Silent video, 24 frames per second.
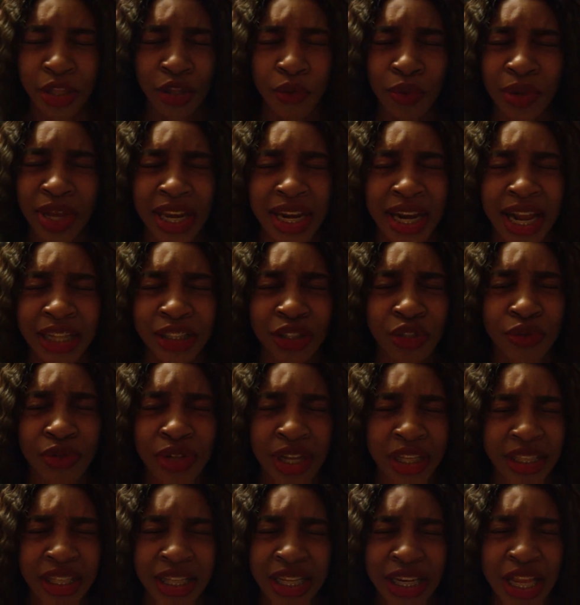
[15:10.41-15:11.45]
you cannot do
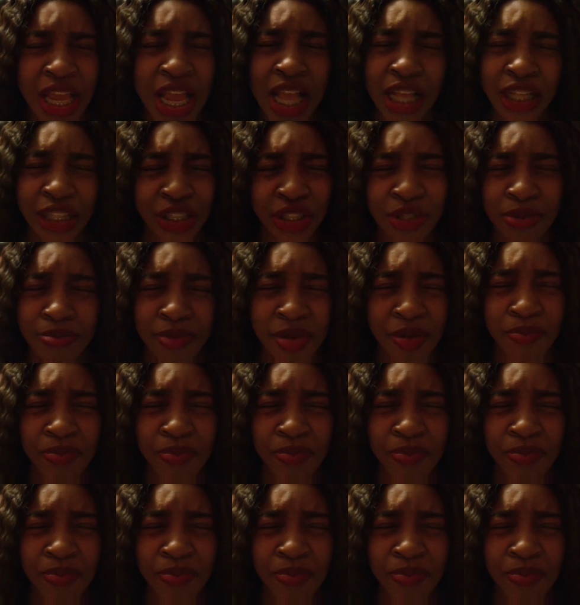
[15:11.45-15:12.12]
nothing to me,